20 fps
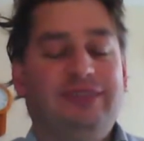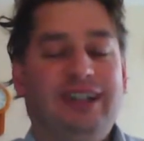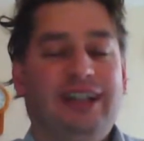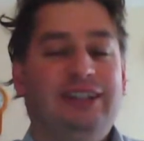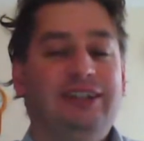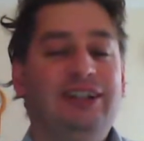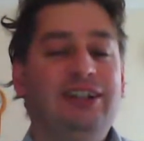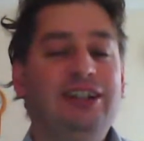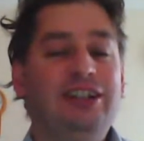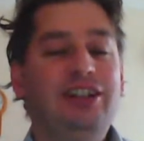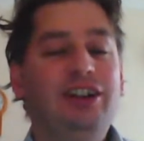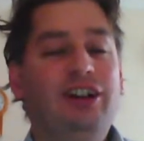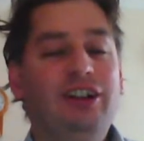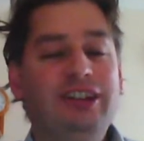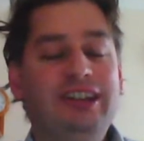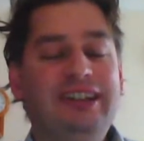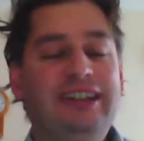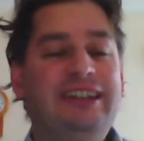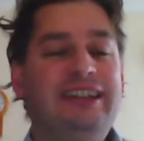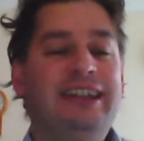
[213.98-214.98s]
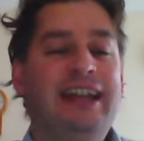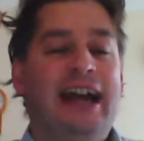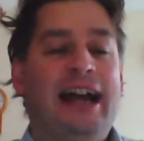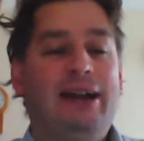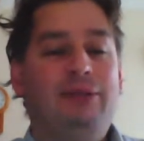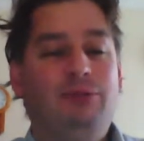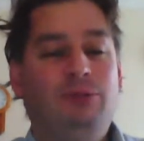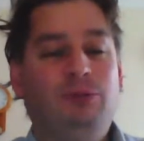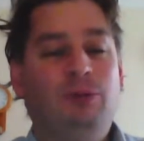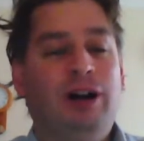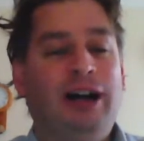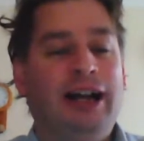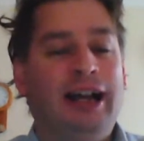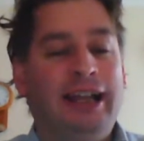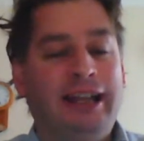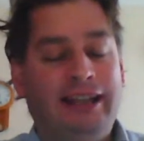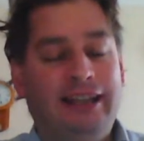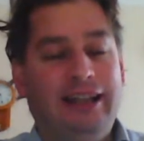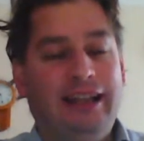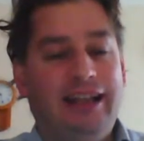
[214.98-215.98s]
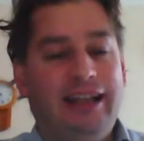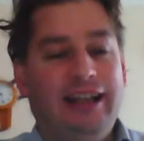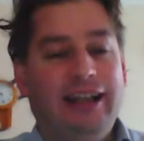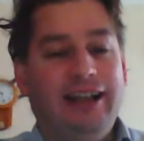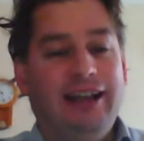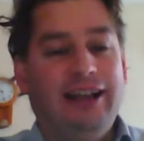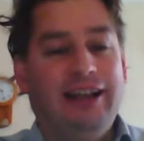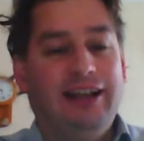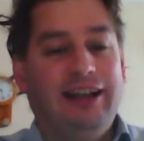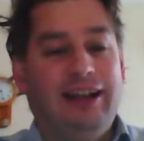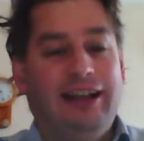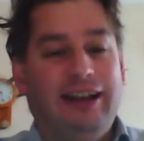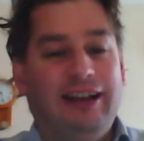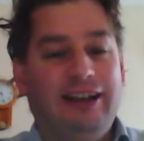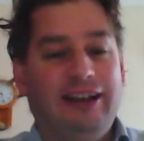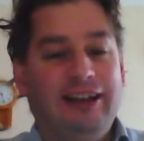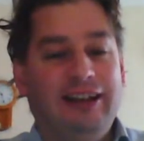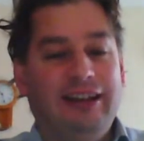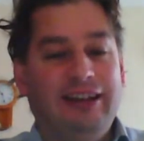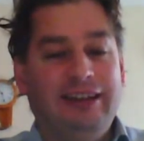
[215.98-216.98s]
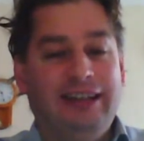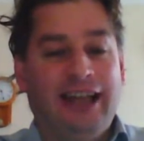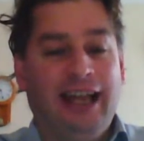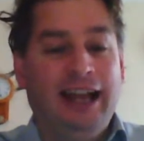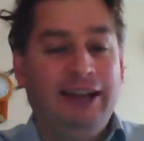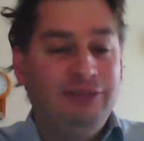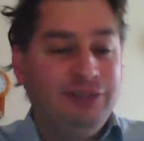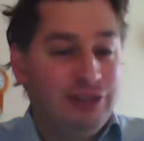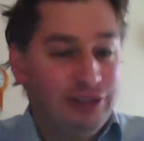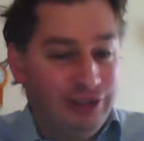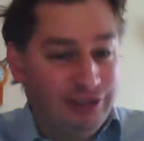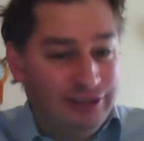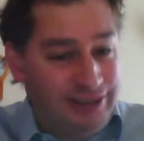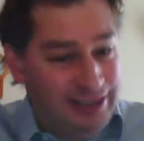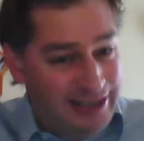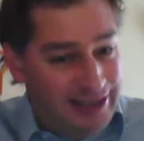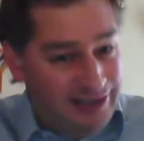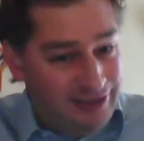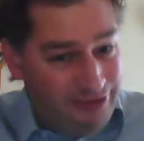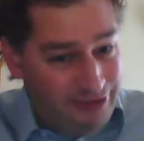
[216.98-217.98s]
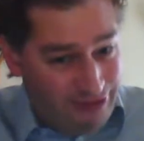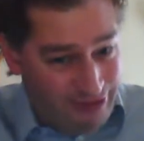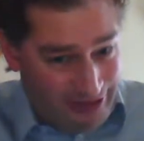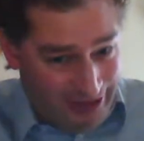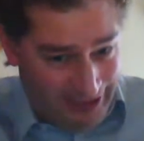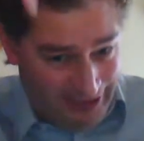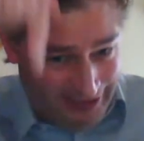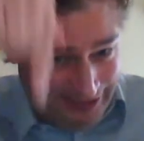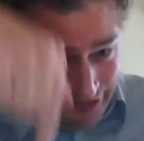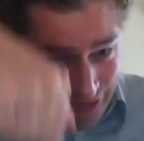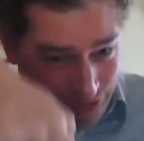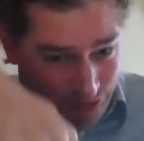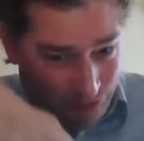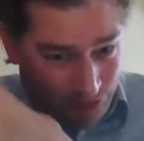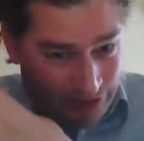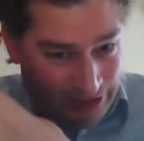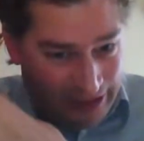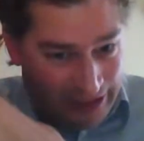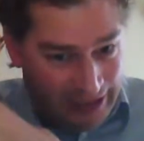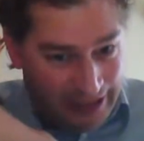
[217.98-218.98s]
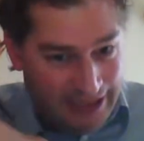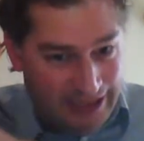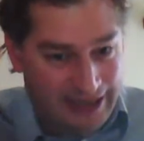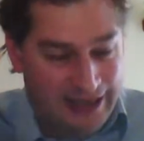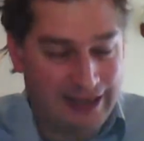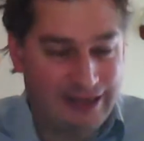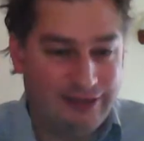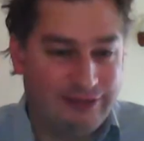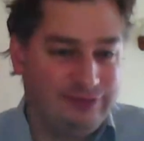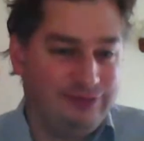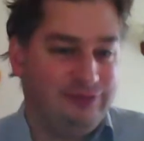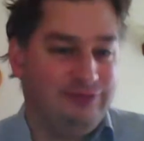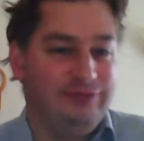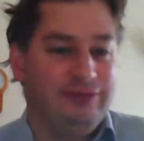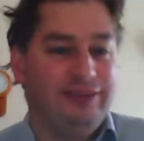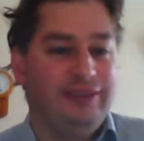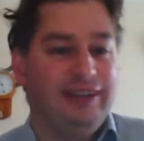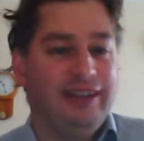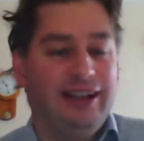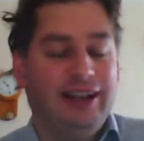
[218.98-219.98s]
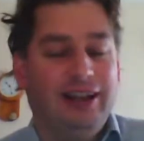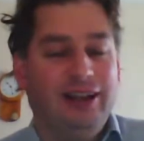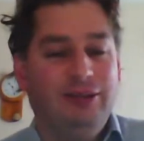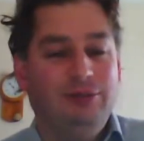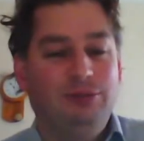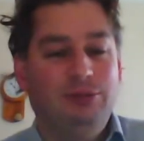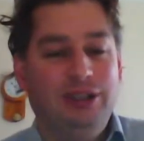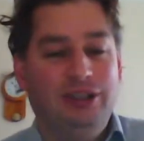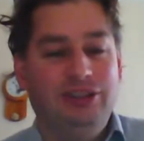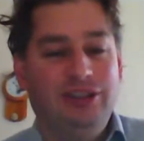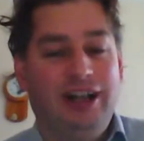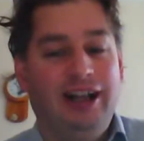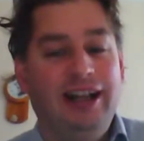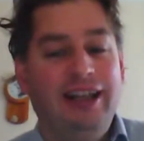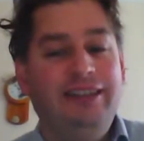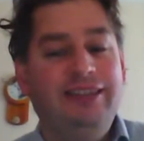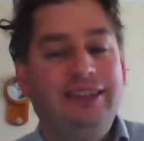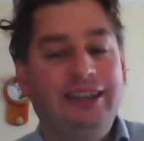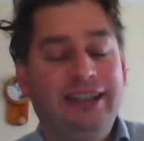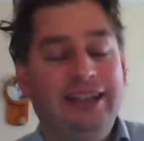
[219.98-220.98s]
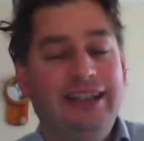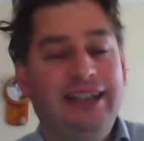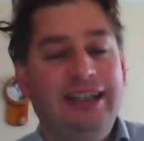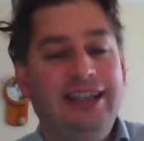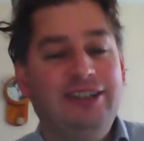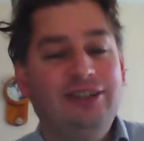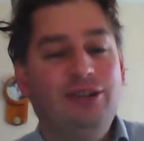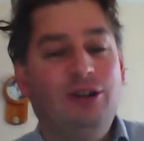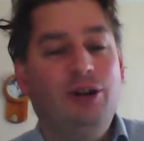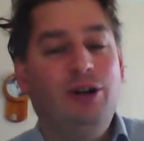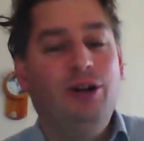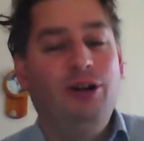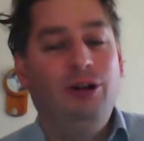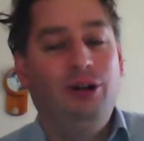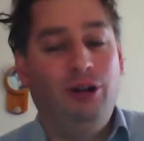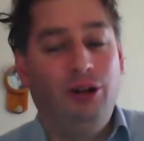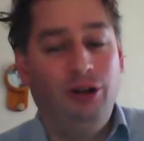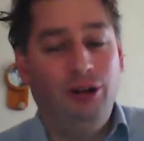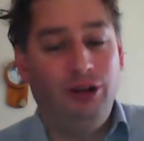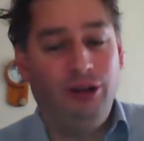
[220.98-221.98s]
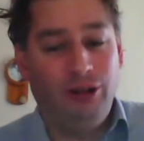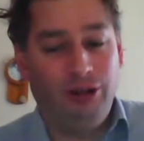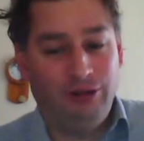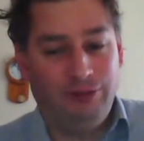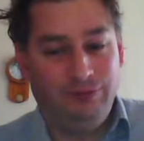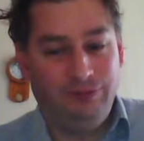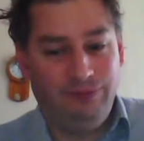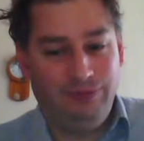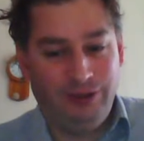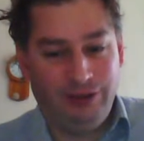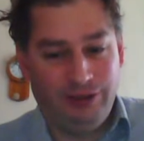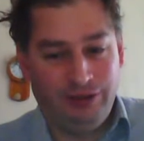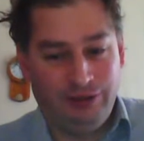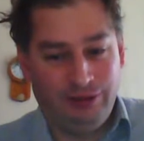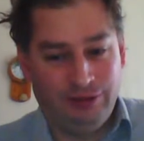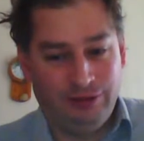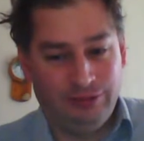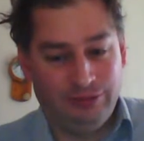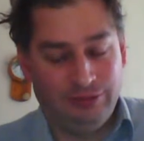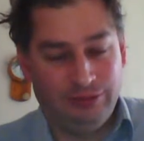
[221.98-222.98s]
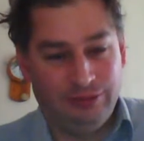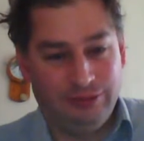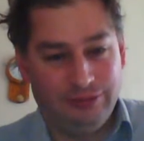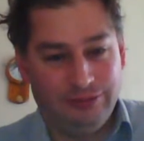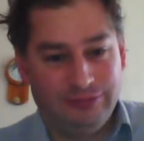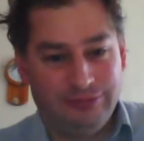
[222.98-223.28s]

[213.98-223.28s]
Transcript: They've only gone that way. They haven't gone this way, which I think is awful.